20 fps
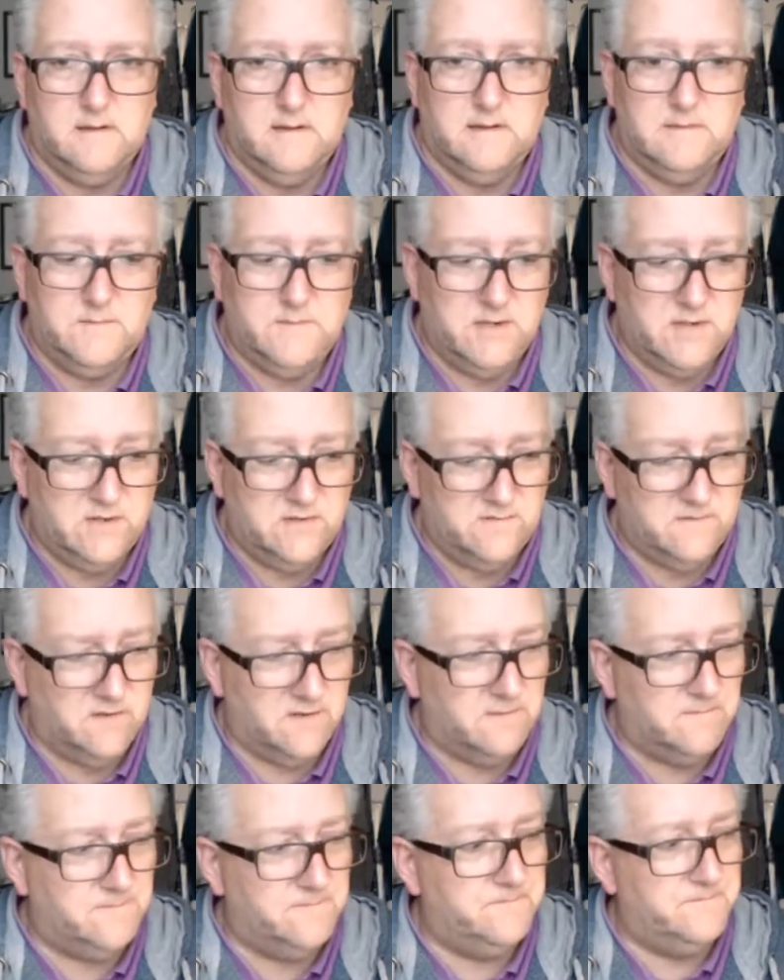
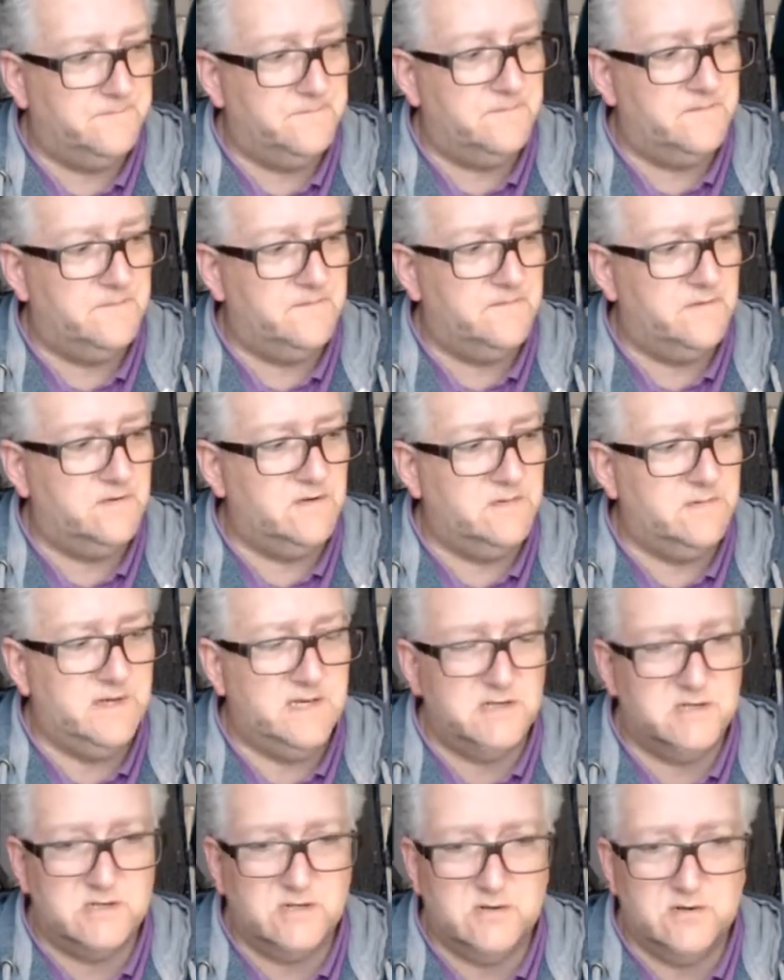Beautiful. A few
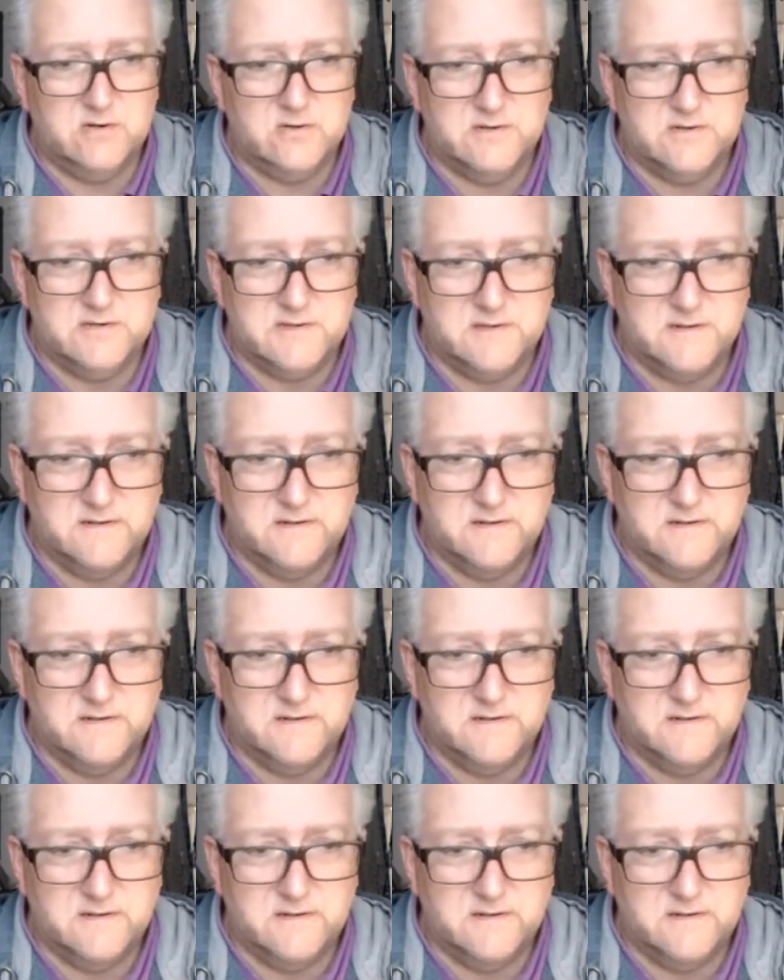diminished chords,